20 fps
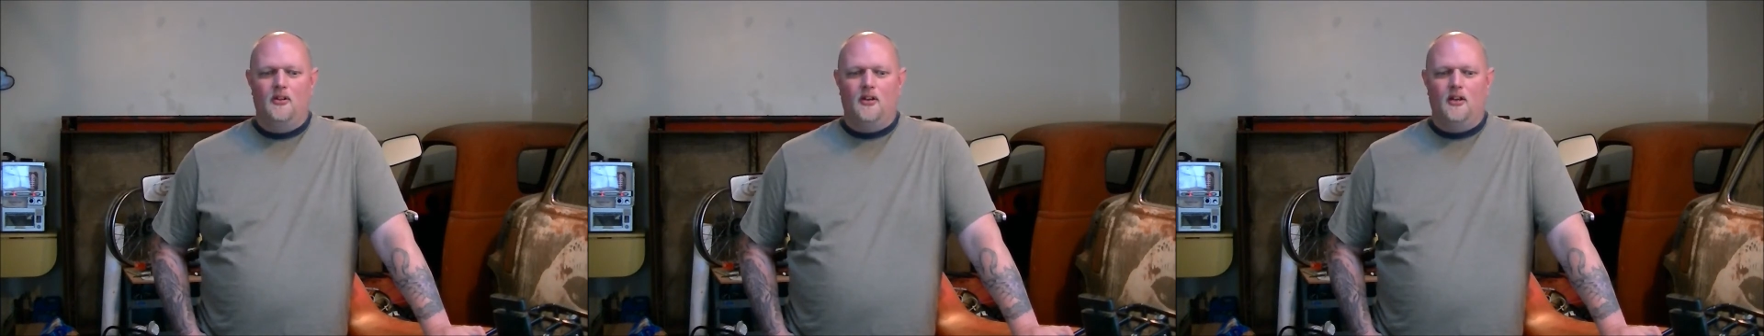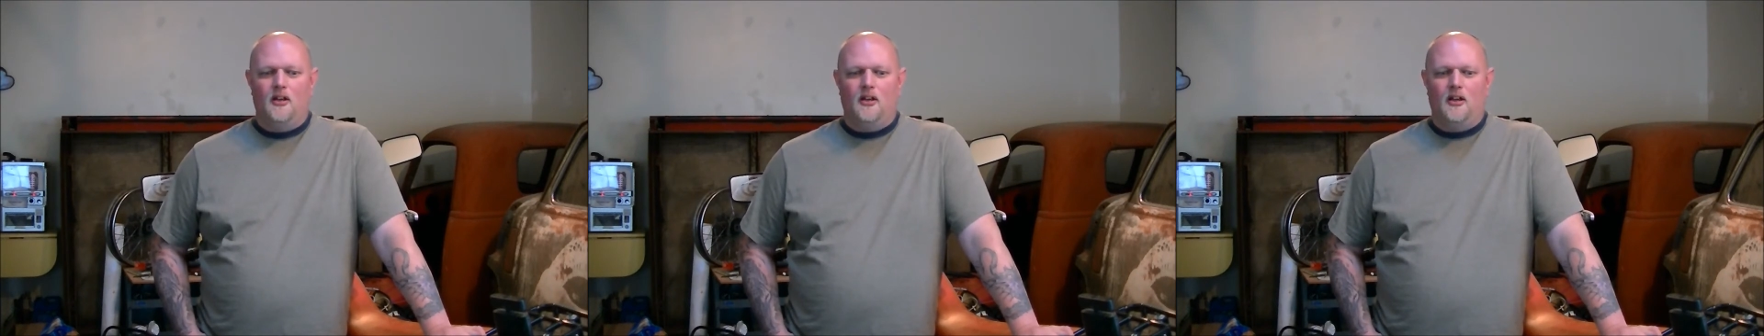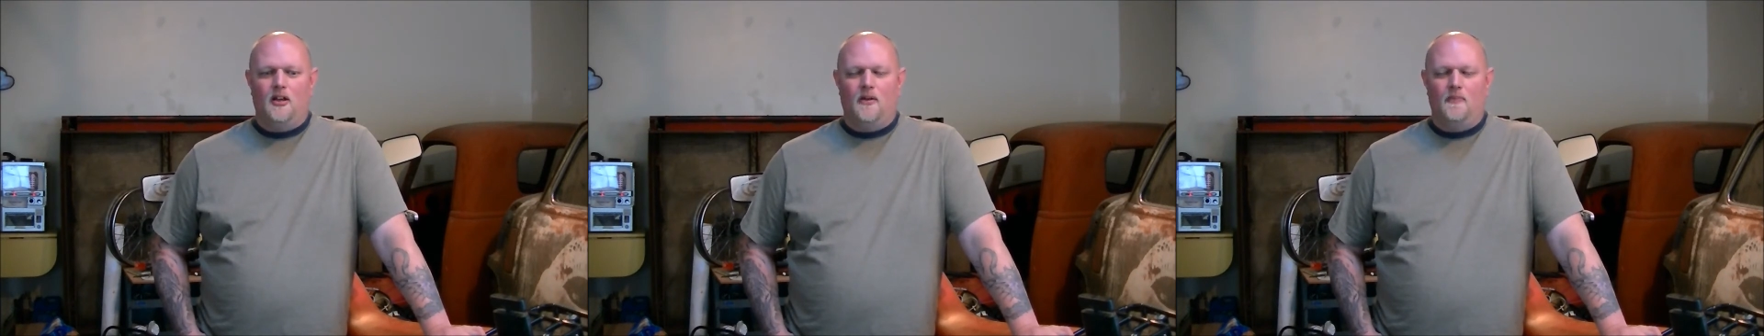
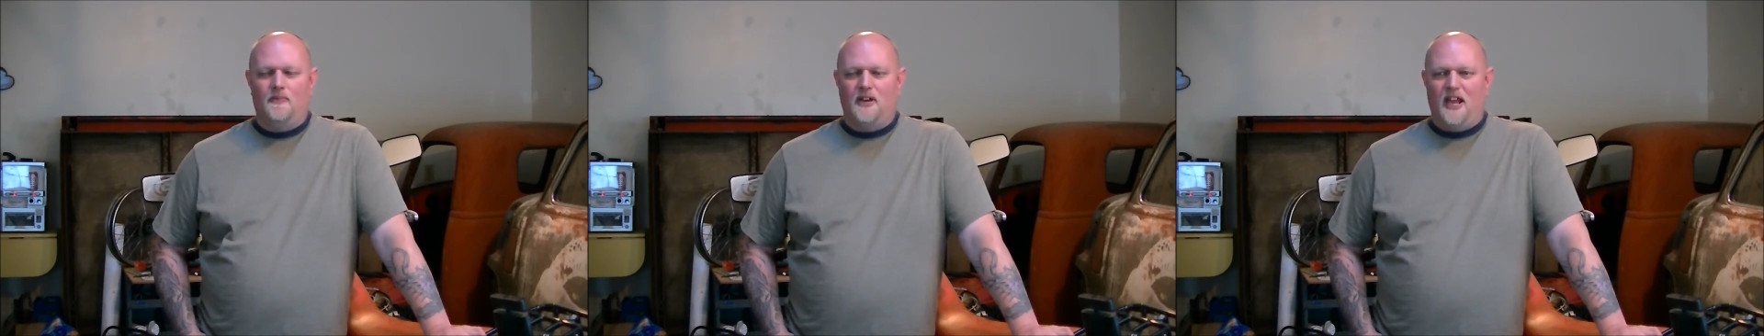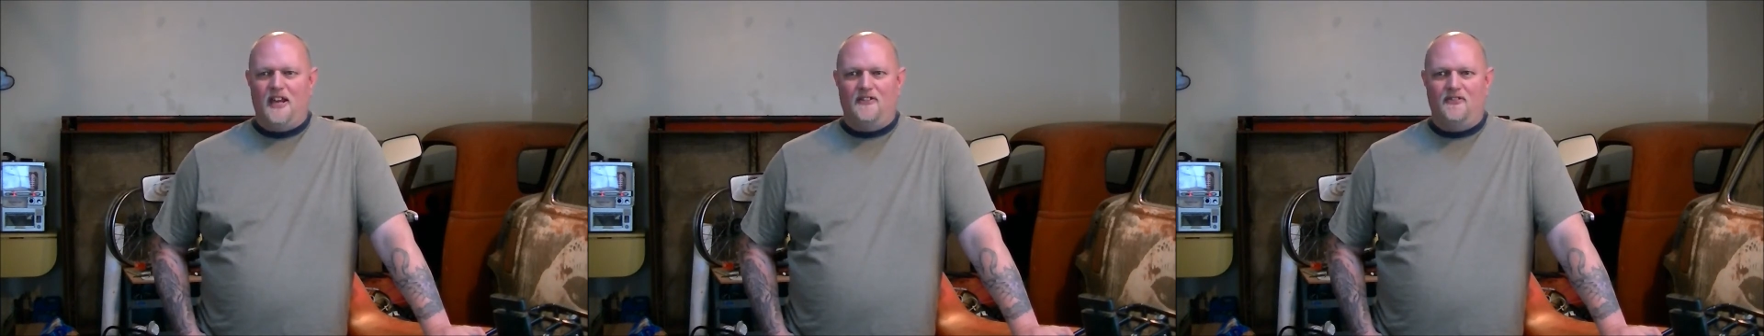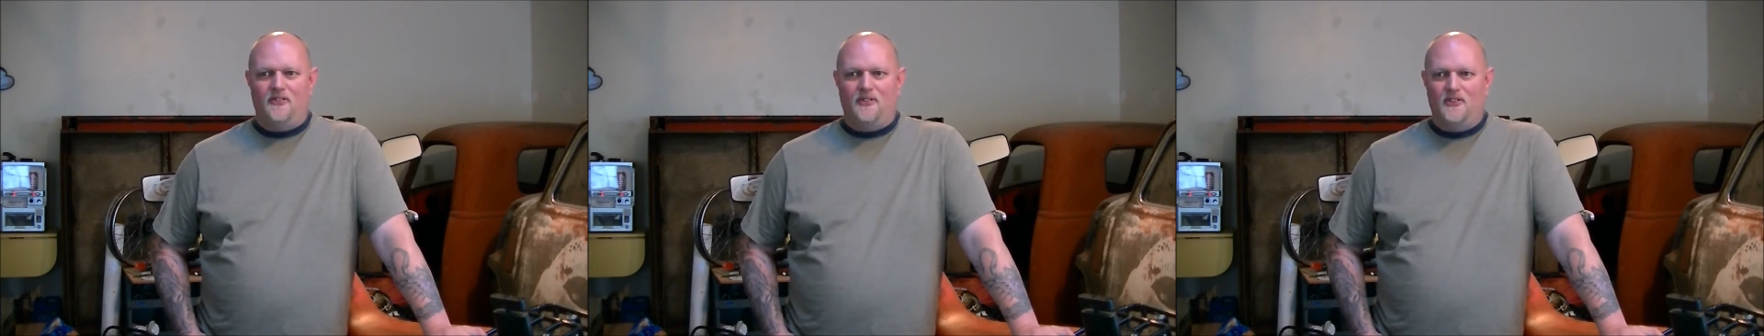
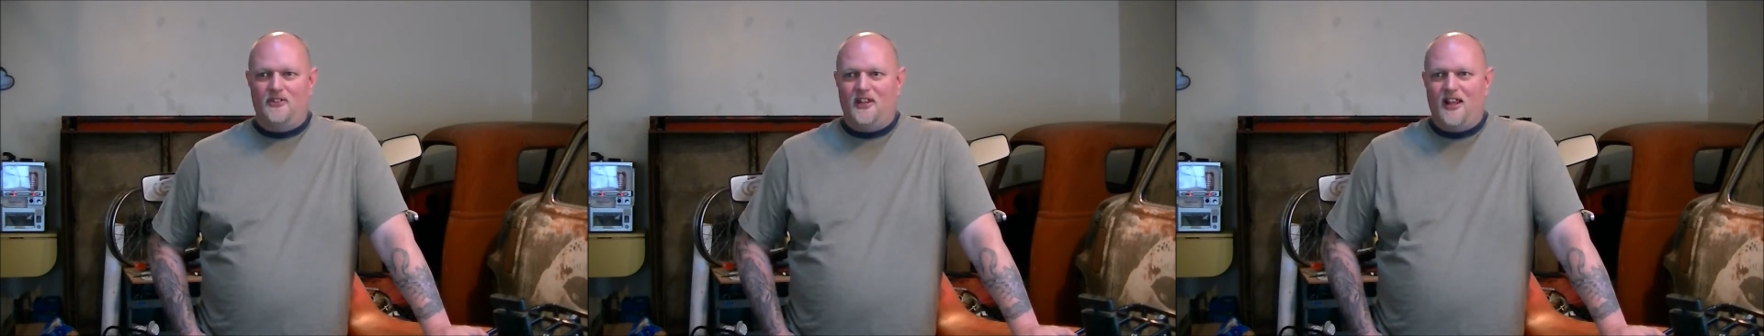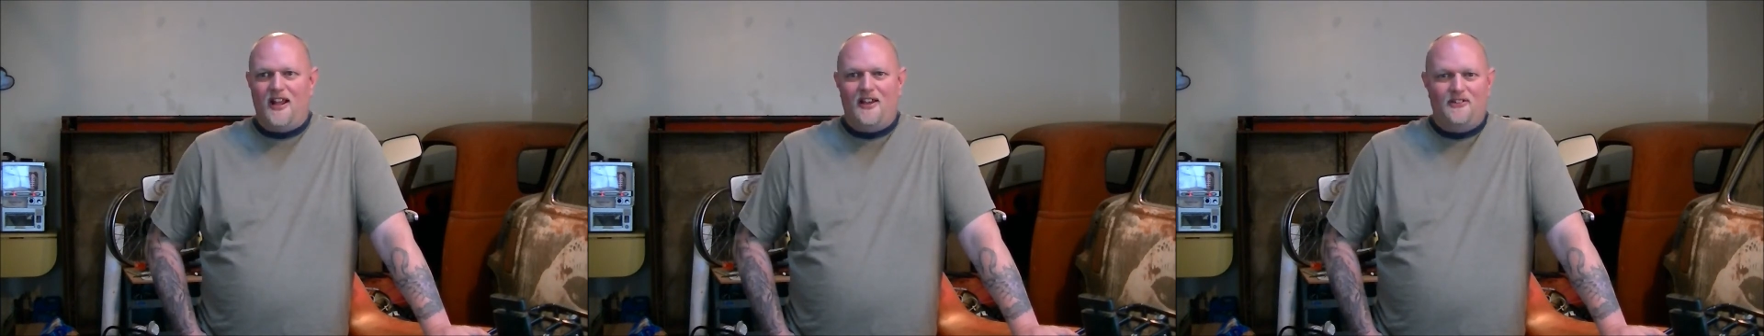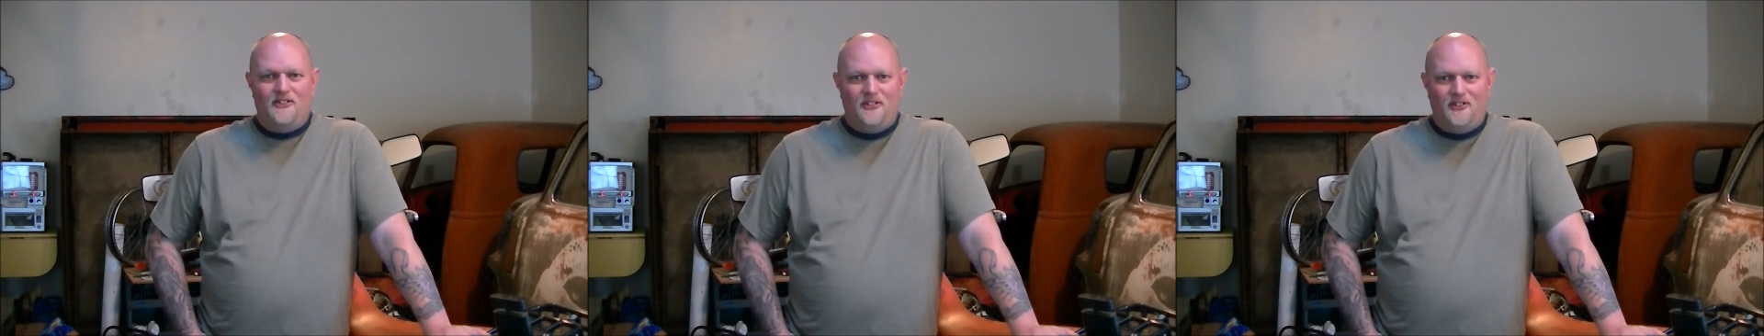Natural
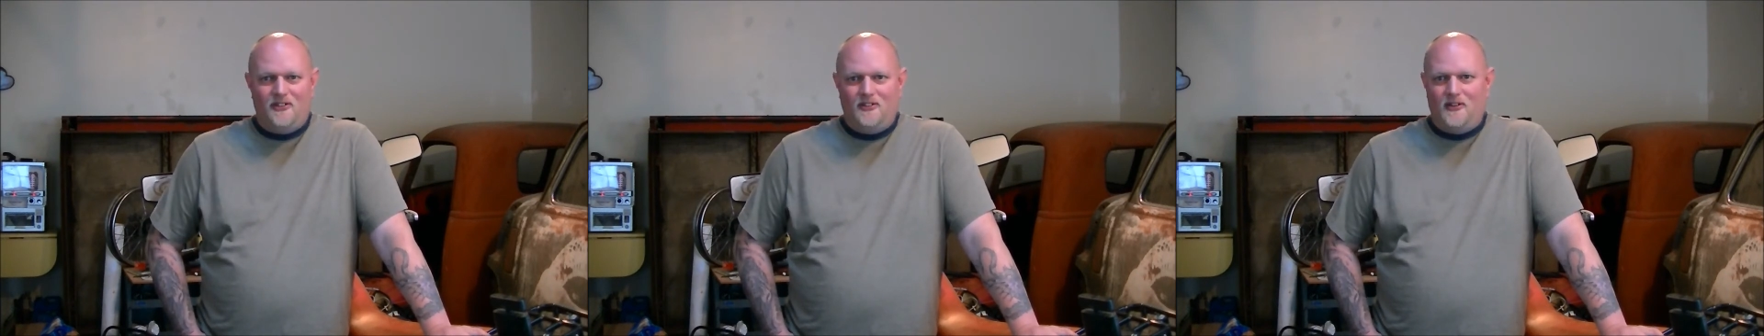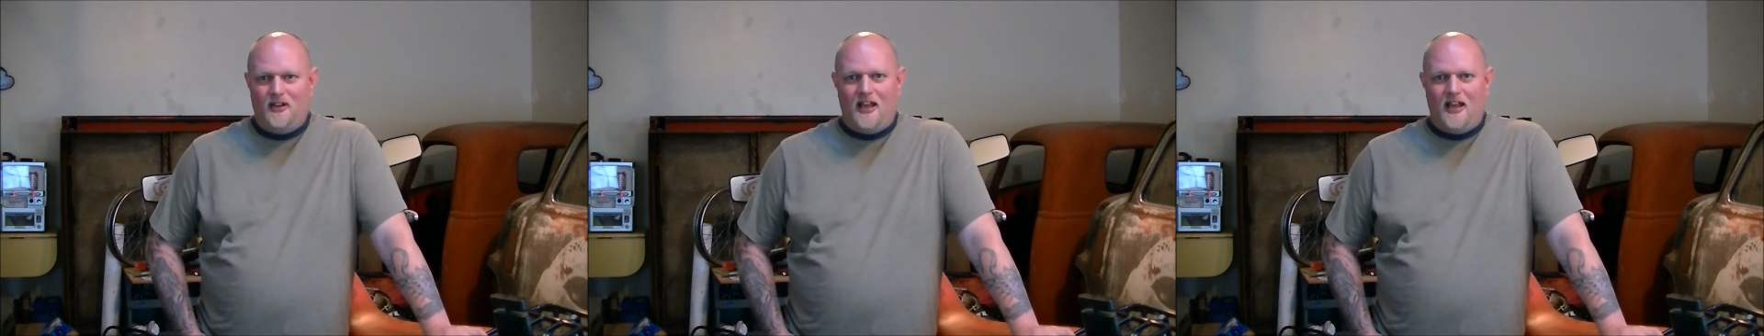disaster?